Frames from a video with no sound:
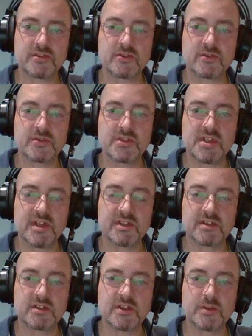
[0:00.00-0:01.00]
So you see
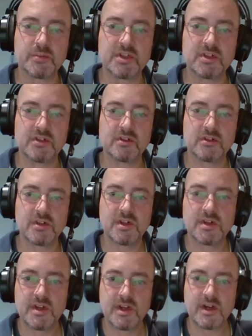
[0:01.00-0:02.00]
at the top here
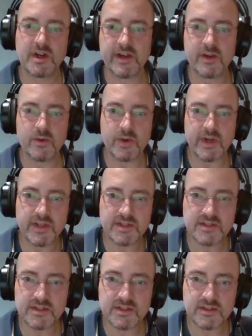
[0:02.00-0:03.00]
I
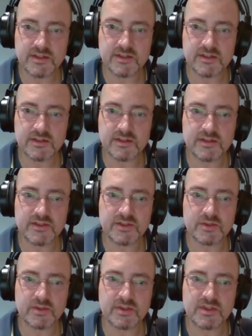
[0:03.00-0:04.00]
write
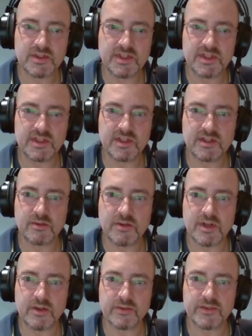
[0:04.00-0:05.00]
so kidding
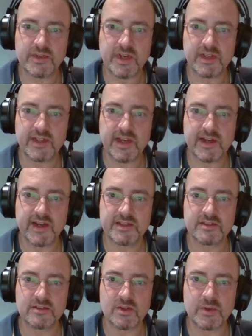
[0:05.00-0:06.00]
around, and they
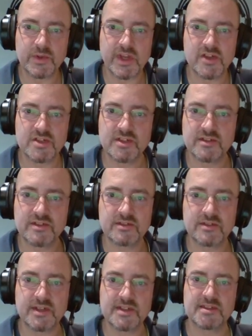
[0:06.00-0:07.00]
add the location,
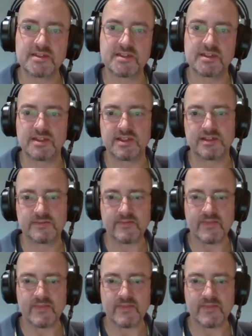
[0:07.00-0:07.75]
so that's Sydney.